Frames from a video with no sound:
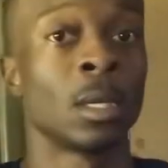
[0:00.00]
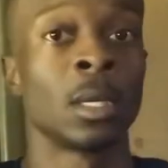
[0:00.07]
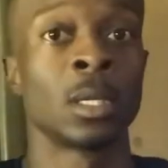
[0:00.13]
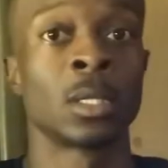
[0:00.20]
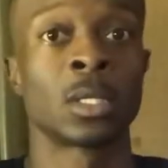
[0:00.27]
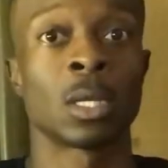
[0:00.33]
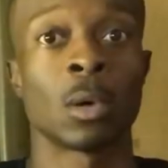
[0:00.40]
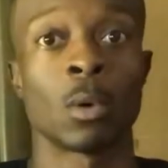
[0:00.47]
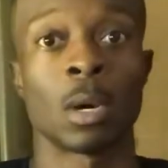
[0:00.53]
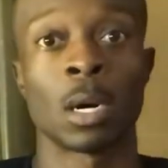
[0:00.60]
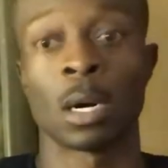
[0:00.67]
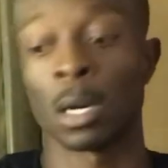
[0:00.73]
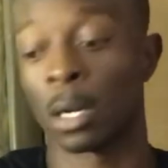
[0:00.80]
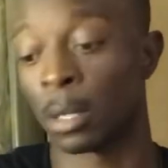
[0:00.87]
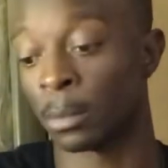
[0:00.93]

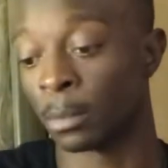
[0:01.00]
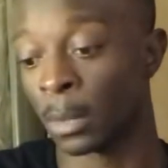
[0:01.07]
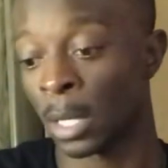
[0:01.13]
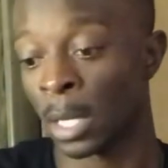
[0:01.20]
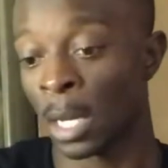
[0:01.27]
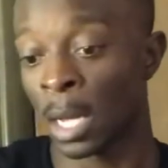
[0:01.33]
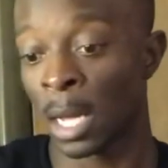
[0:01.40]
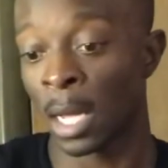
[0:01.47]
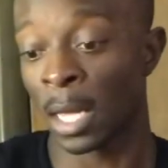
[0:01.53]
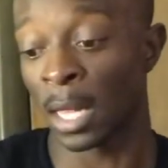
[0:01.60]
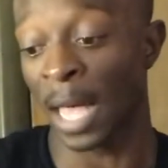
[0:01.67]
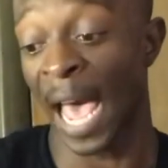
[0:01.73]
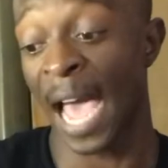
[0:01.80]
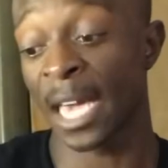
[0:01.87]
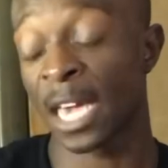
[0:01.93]
So
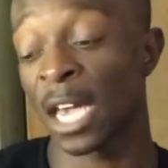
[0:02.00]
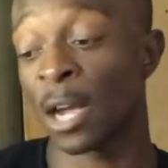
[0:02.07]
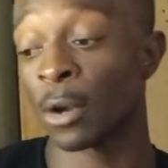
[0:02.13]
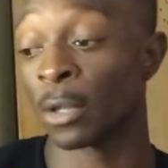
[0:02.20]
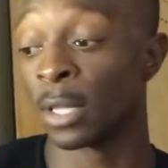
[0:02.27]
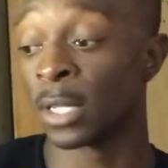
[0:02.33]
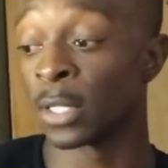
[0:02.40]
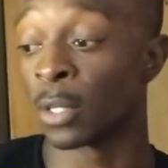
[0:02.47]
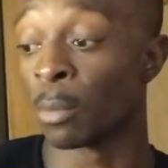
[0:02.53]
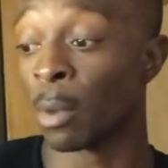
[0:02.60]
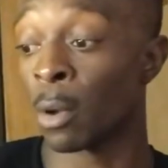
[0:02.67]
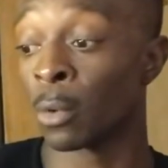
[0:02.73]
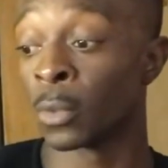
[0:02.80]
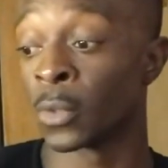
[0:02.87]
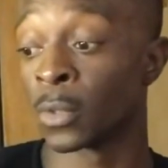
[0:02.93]
I carry this the
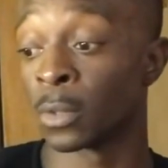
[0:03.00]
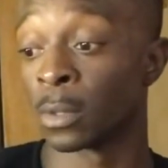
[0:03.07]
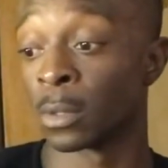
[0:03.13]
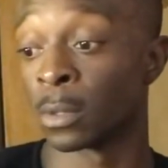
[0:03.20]
most.